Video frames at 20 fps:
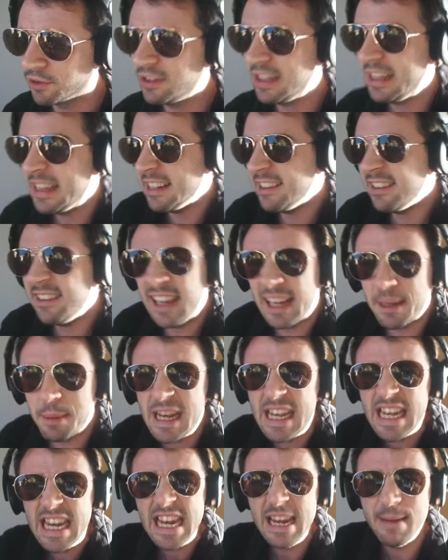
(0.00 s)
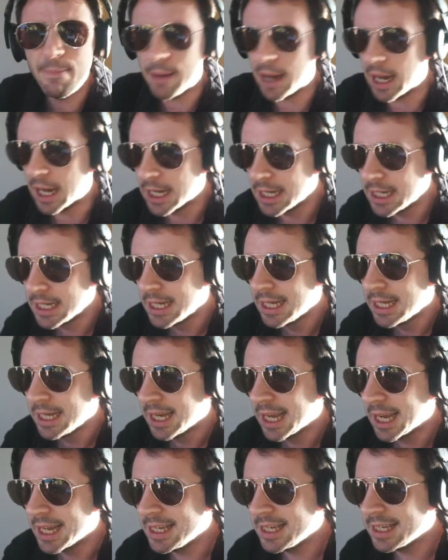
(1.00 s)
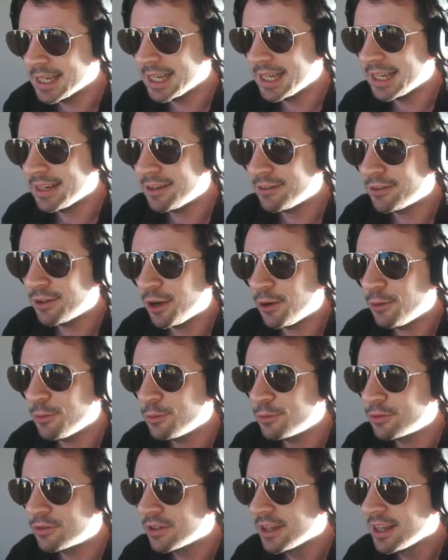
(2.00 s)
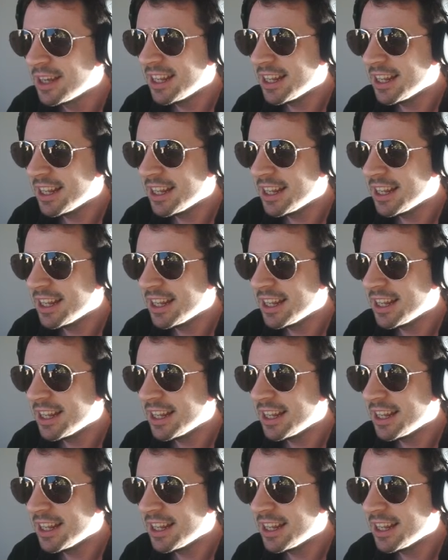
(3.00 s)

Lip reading: See, they're just getting a bit deeper. And it just holds,